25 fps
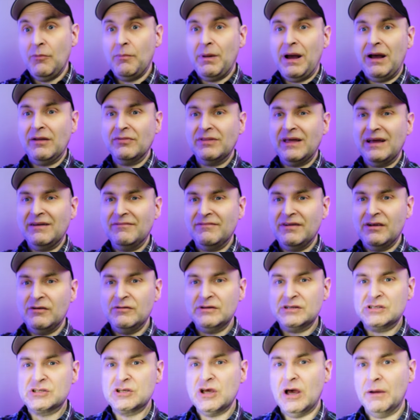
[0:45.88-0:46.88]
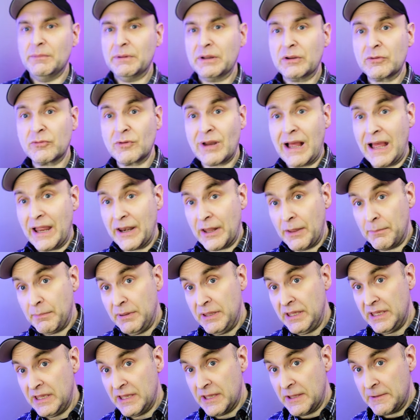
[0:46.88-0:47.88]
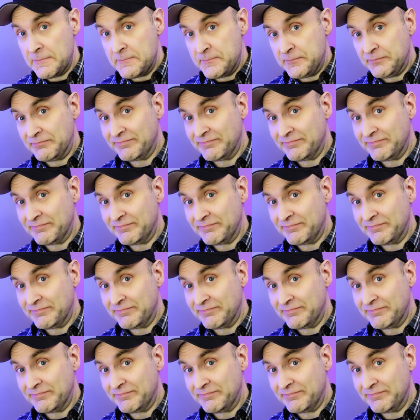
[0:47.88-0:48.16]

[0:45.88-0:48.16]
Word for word: about that very topic right up here.